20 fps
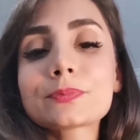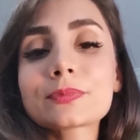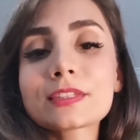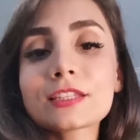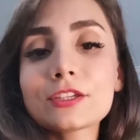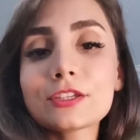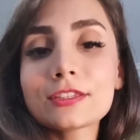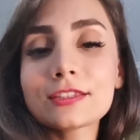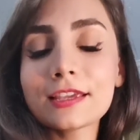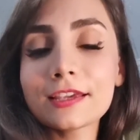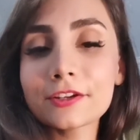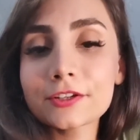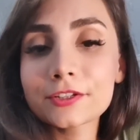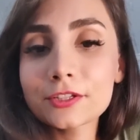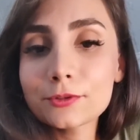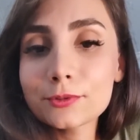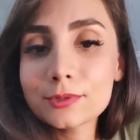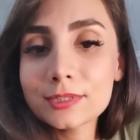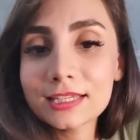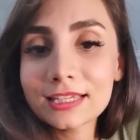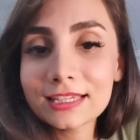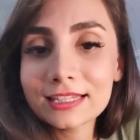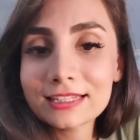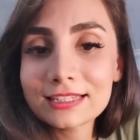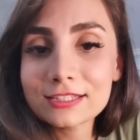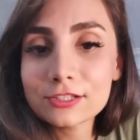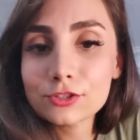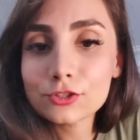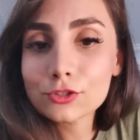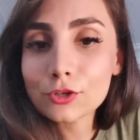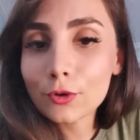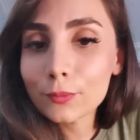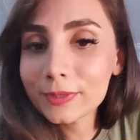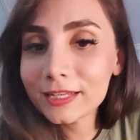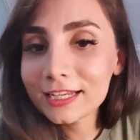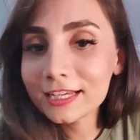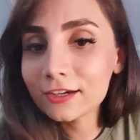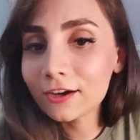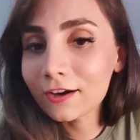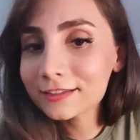they are using it in so
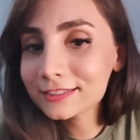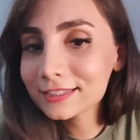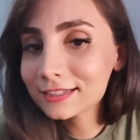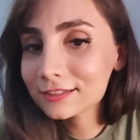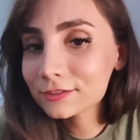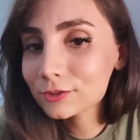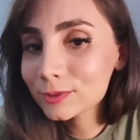many contexts,